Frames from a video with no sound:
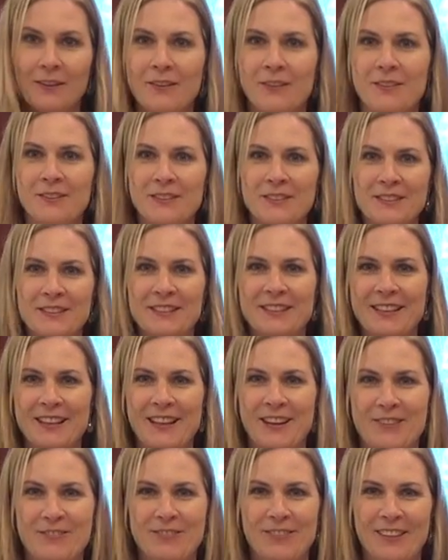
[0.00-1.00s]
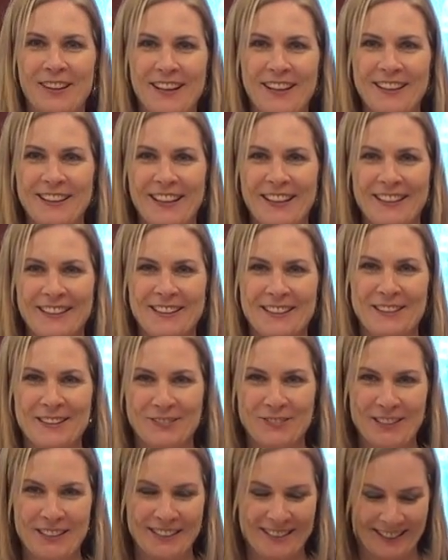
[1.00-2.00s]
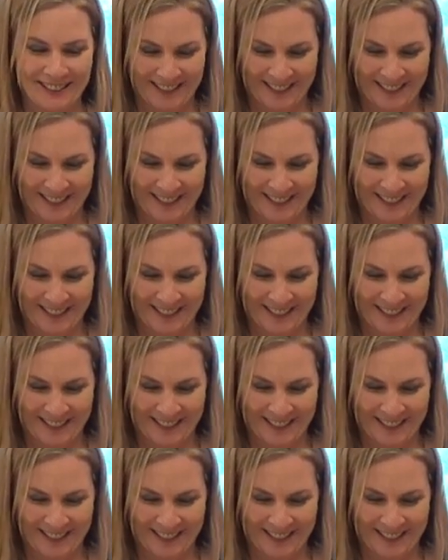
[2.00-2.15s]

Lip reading: Oh, did you see that fly landed on the bread?